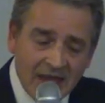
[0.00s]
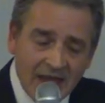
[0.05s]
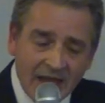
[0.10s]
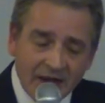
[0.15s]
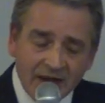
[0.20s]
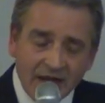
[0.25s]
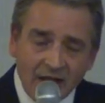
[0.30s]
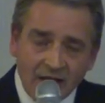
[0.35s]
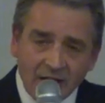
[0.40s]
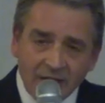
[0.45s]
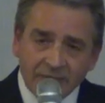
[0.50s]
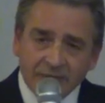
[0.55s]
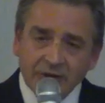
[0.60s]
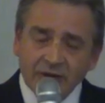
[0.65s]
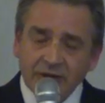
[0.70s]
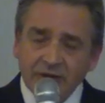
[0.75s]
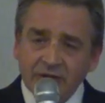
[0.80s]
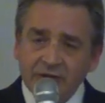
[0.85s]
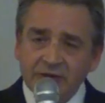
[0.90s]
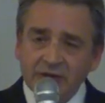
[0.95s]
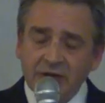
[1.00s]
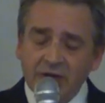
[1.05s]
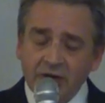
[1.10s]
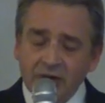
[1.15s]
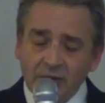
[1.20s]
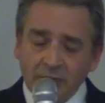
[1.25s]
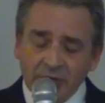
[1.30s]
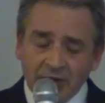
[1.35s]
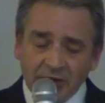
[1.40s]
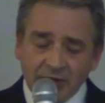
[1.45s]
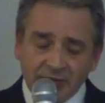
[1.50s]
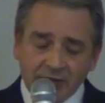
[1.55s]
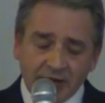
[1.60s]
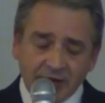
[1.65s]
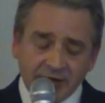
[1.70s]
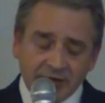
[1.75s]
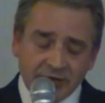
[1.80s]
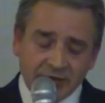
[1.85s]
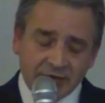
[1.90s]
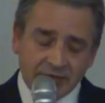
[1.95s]
And after this terrible
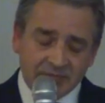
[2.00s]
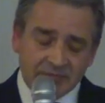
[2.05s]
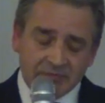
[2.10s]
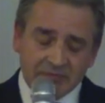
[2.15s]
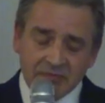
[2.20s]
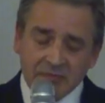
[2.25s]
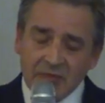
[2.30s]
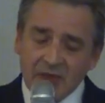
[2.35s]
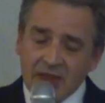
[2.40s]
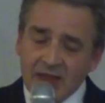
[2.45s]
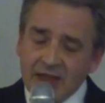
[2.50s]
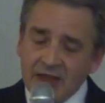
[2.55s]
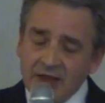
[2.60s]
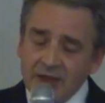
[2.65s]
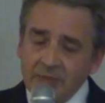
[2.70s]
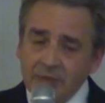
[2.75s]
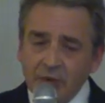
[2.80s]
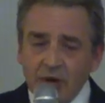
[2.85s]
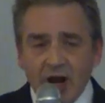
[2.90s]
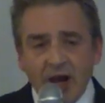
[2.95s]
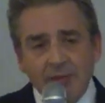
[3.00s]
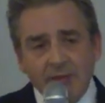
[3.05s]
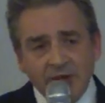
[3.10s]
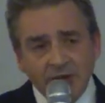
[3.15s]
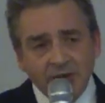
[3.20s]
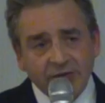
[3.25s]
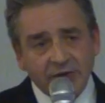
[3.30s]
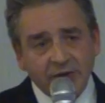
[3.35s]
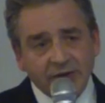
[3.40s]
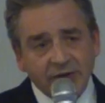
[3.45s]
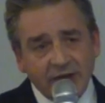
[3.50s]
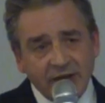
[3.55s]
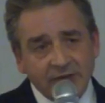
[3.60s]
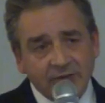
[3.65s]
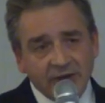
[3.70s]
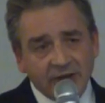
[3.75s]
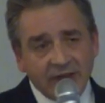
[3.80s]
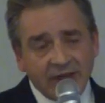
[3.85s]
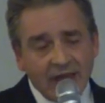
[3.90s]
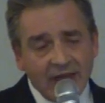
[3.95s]
event, Prime Minister
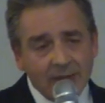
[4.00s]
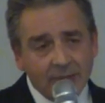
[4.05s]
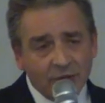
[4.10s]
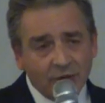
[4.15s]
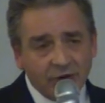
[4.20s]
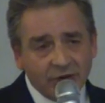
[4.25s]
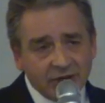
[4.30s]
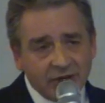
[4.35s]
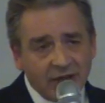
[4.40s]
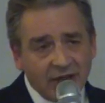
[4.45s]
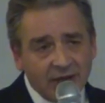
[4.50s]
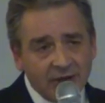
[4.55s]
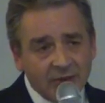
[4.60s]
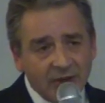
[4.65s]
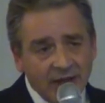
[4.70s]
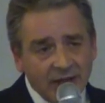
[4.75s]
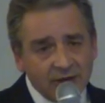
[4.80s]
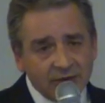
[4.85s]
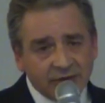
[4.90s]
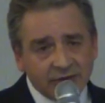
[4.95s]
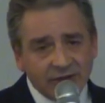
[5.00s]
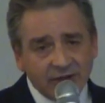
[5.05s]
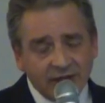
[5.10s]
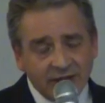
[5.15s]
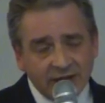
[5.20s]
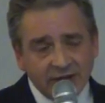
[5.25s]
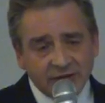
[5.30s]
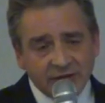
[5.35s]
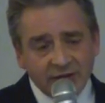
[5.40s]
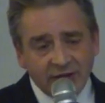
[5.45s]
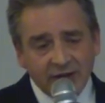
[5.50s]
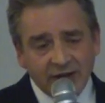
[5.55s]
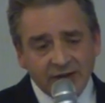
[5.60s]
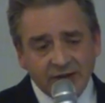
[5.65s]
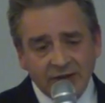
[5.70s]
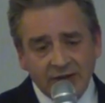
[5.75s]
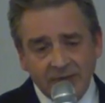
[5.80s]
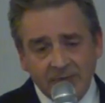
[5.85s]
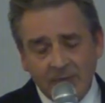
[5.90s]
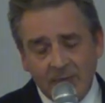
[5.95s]
David Cameron came out and he said,